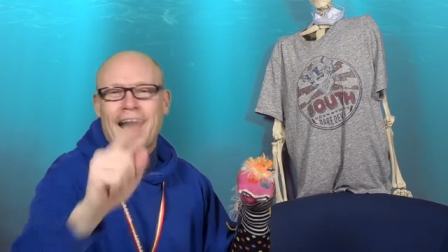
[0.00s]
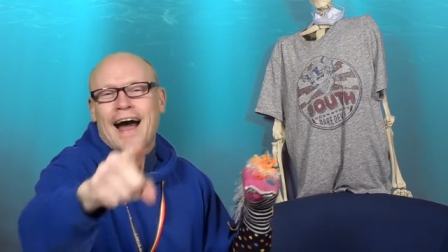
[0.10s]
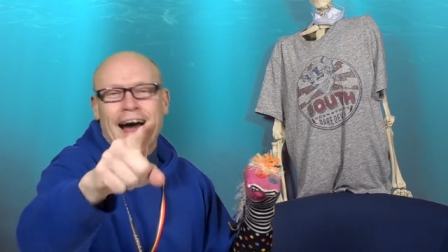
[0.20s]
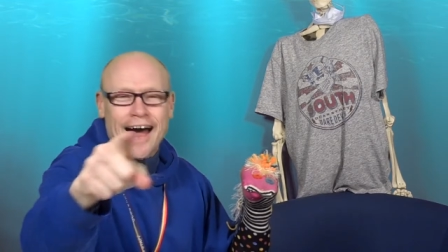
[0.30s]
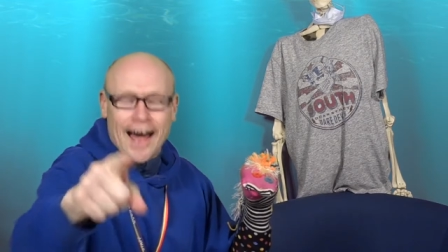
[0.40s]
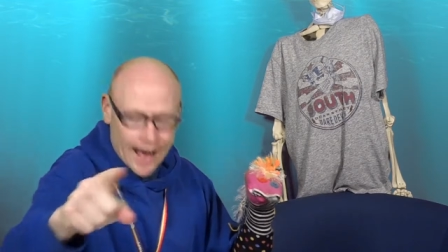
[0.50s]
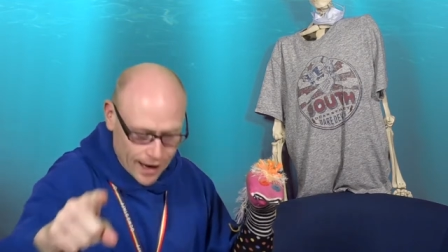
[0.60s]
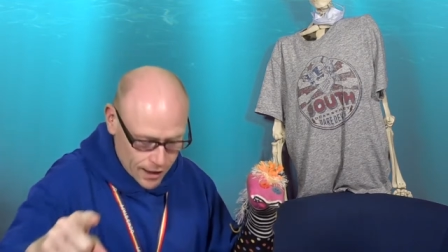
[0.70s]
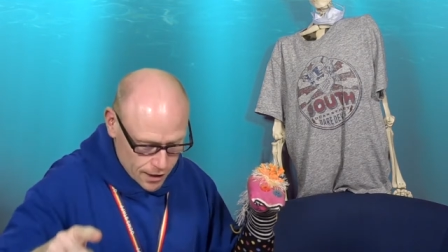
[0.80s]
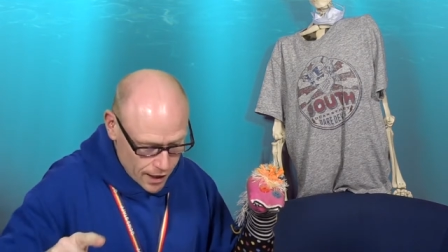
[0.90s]
ha!
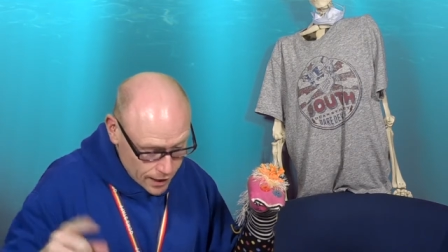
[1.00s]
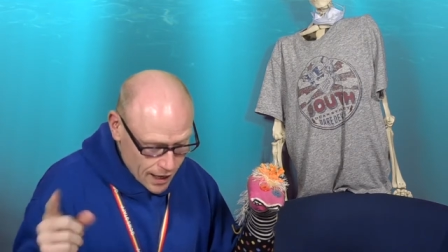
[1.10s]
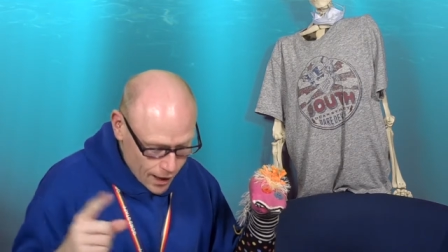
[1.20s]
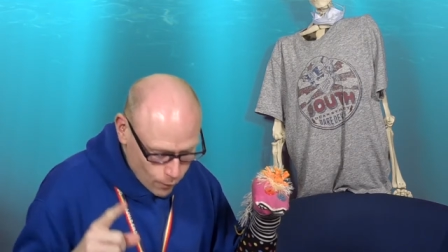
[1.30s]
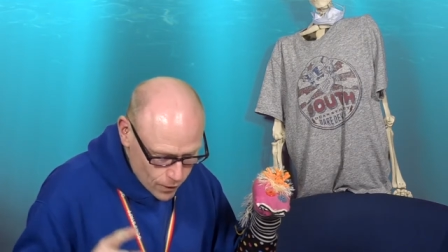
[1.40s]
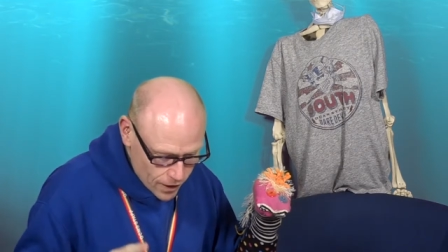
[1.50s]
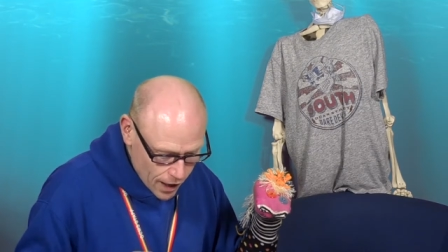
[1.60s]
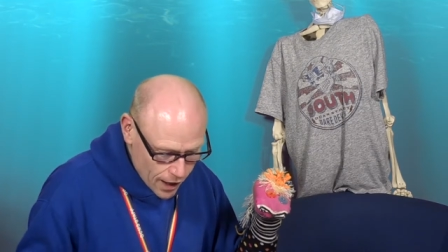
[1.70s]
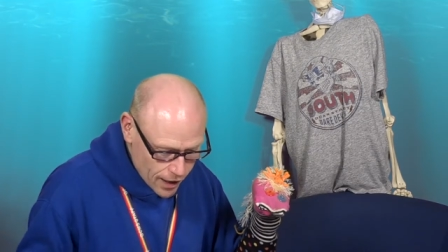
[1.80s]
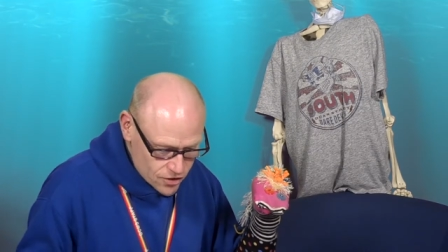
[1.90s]
Anyhow,
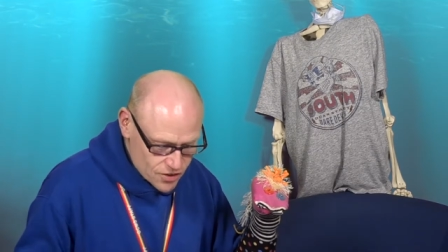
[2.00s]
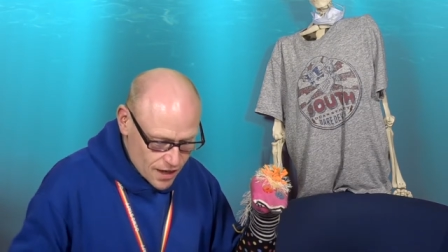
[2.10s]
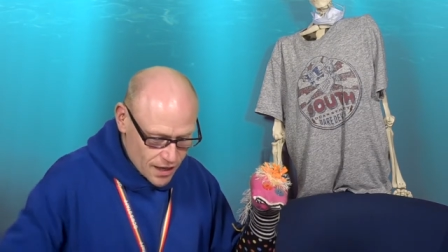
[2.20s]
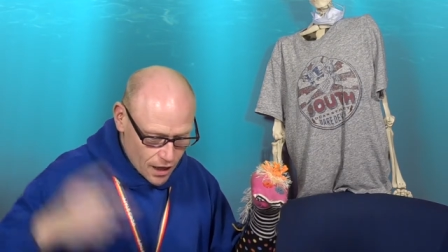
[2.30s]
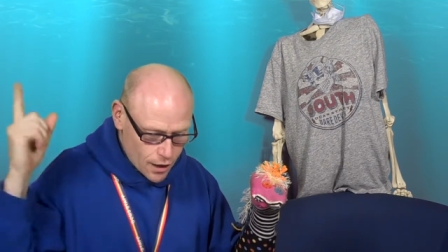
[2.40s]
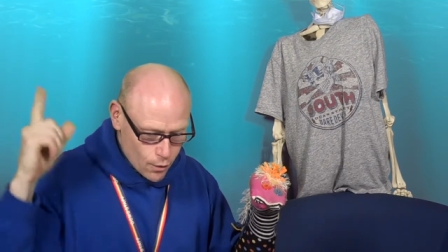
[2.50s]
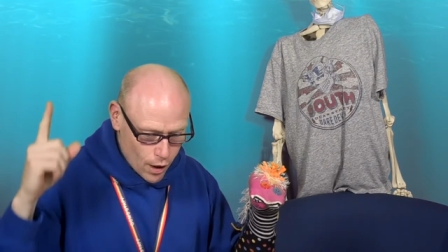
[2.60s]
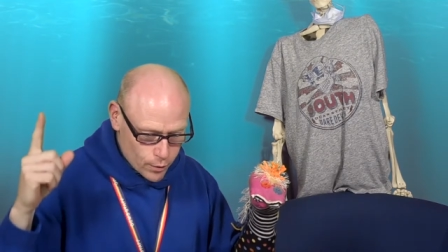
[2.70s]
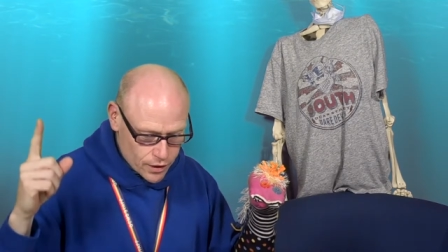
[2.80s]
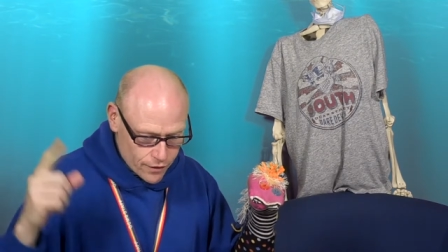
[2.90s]
uh, she said, Hello,
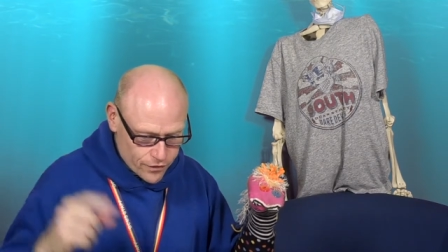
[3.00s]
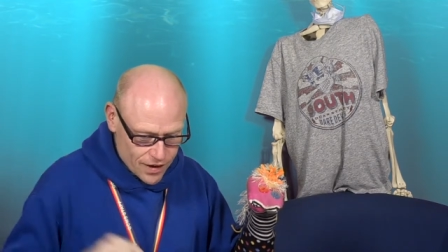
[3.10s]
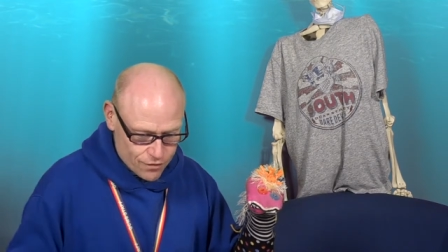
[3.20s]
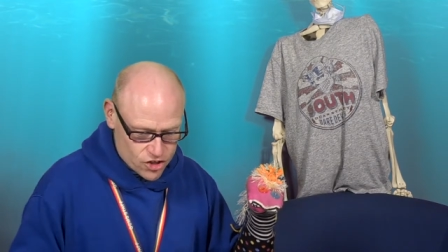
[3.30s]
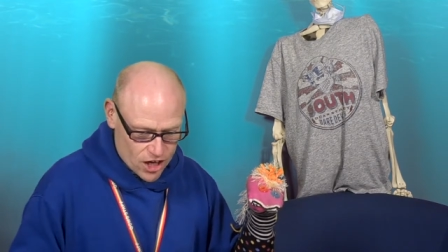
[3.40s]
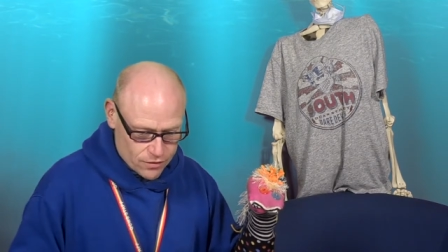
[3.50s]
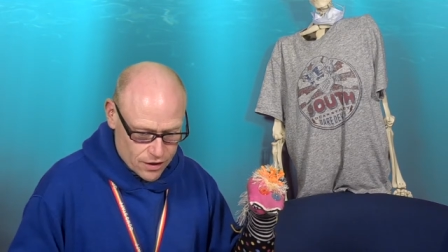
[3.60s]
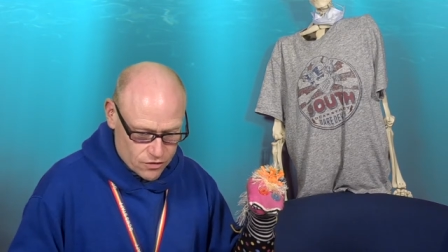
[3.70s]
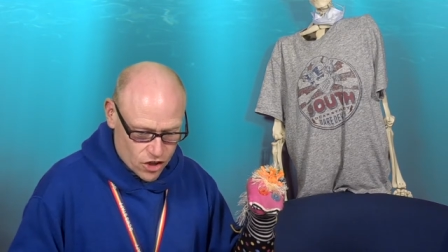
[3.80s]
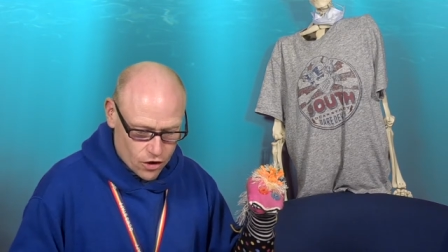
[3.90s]
I would love to give a shout
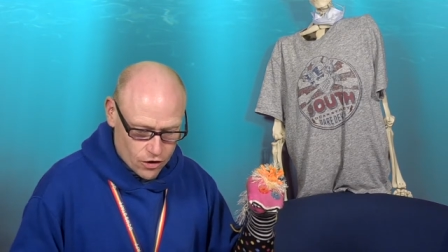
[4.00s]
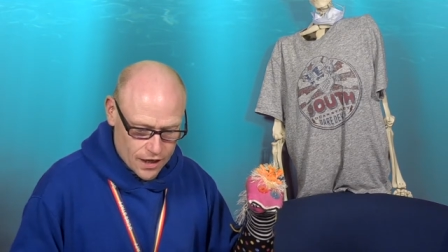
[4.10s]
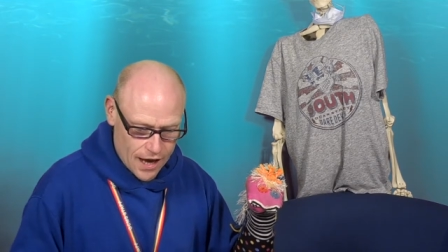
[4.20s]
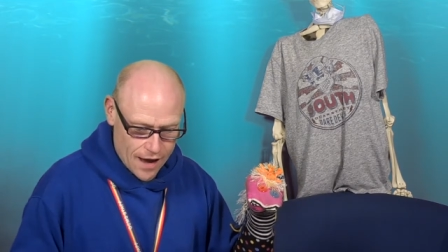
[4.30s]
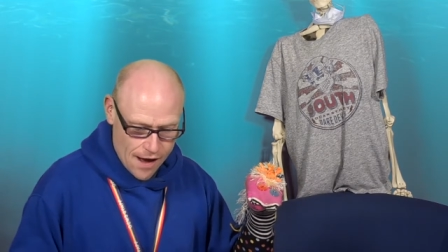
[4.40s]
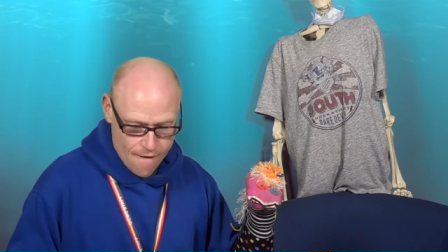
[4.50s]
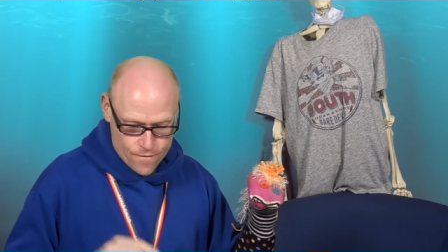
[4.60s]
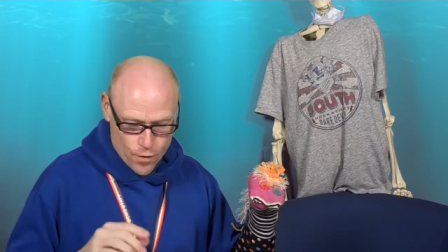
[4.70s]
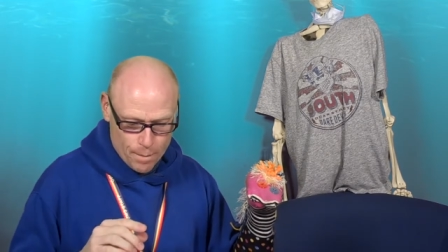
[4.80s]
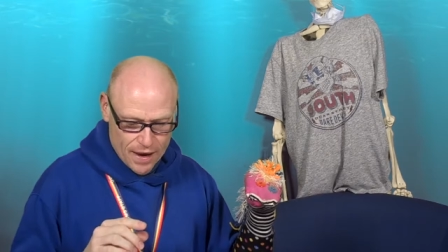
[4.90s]
out to Holly
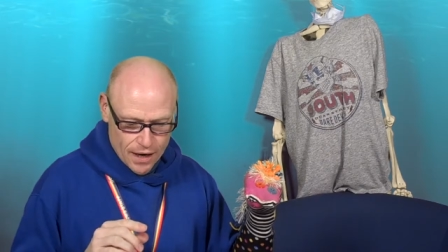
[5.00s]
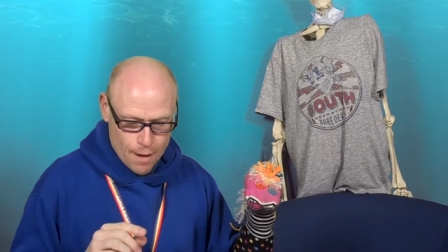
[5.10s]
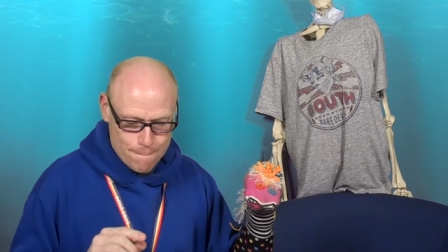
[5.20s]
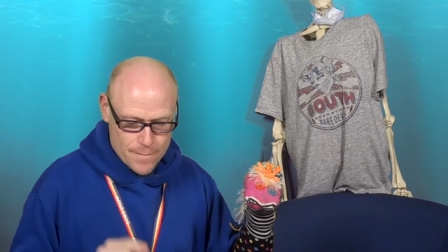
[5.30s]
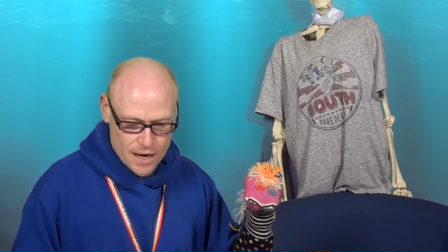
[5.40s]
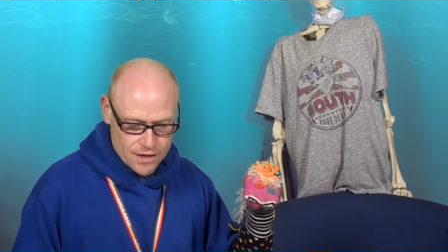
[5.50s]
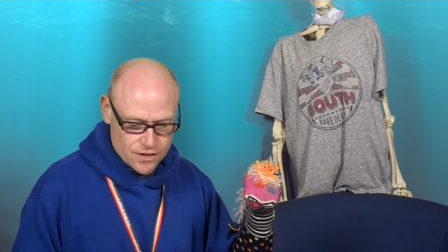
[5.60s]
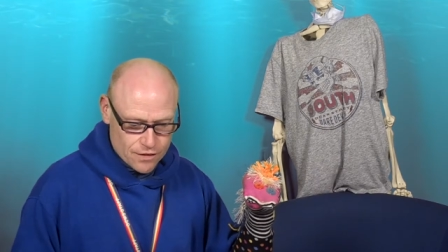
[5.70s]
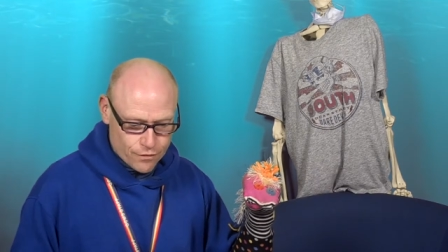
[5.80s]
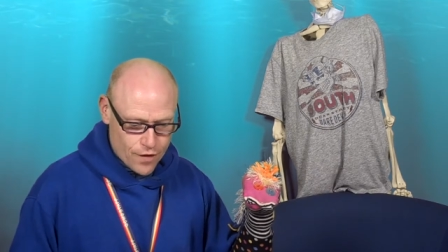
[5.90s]
for being an
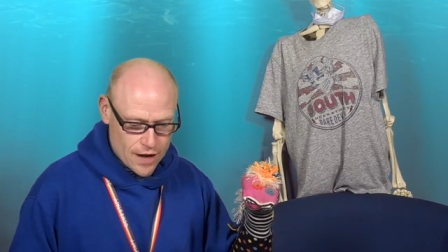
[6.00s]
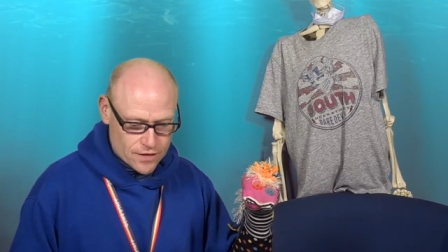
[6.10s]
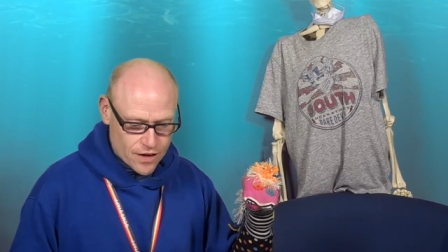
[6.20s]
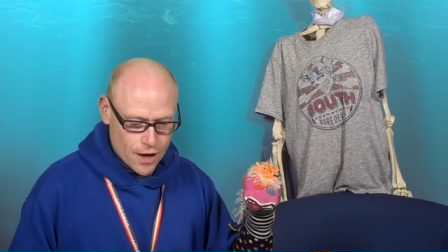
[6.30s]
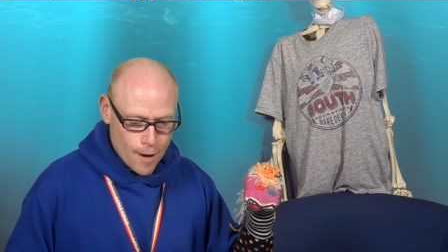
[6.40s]
amazing friend.